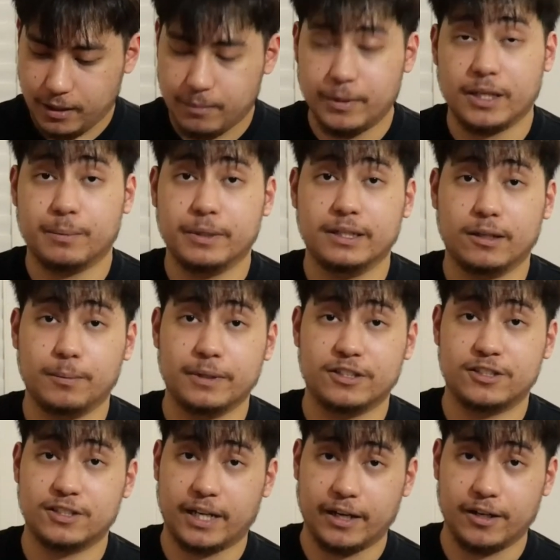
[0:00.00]
making me a little bit
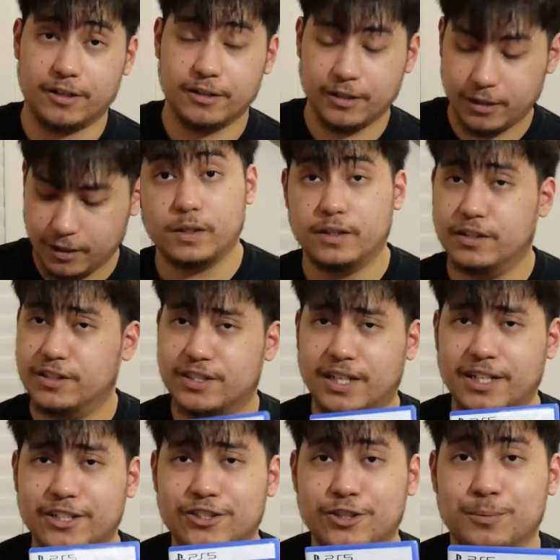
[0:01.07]
scared.
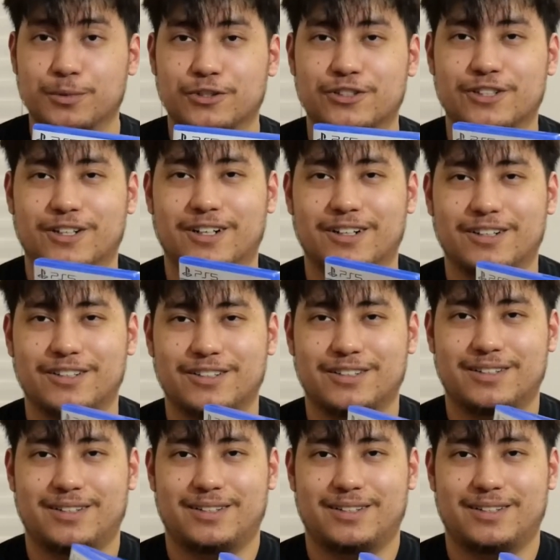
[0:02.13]
Sonic Superstars.